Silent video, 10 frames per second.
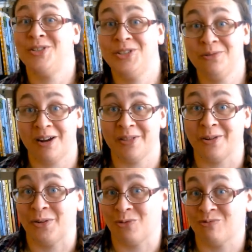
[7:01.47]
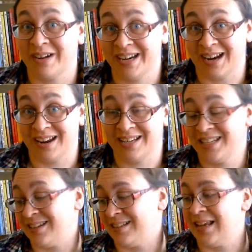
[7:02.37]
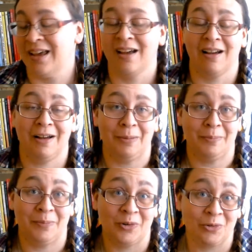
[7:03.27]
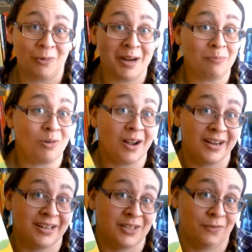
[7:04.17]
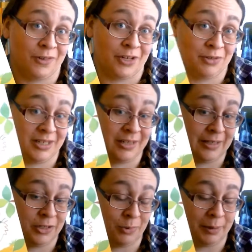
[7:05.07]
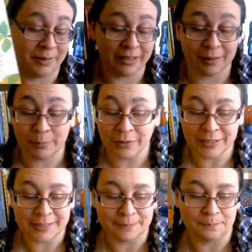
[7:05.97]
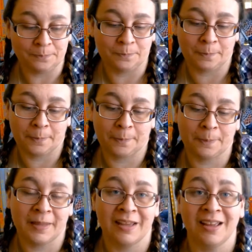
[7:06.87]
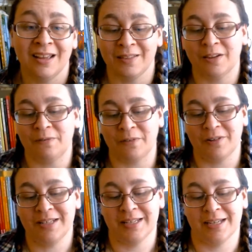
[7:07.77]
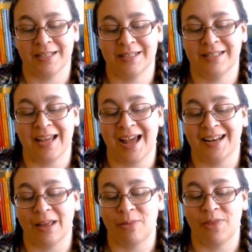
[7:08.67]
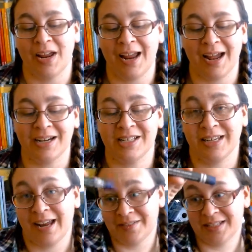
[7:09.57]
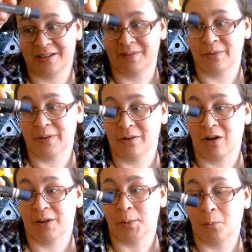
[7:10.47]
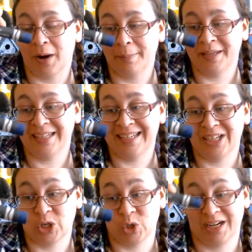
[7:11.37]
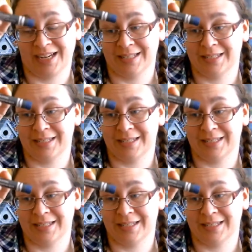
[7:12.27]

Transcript: two other great ideas, great products for using in these Wipe Clean books. The first is that they actually have stuff out there called Wipe Clean crayons.